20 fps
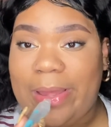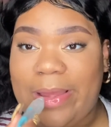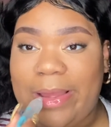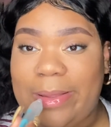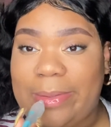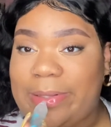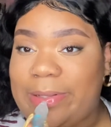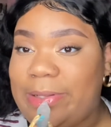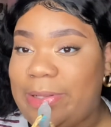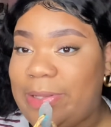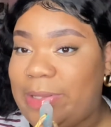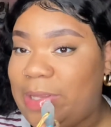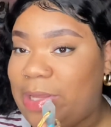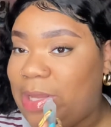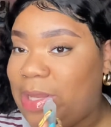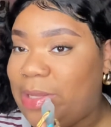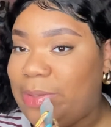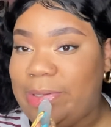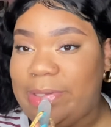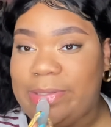I absolutely
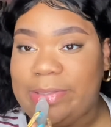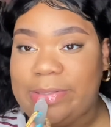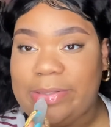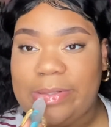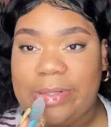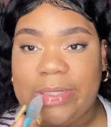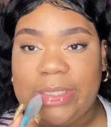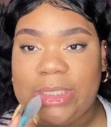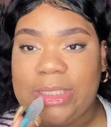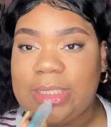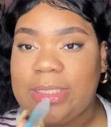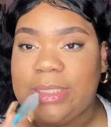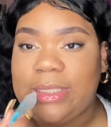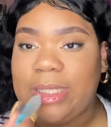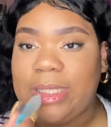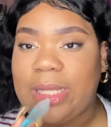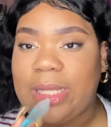love these glosses.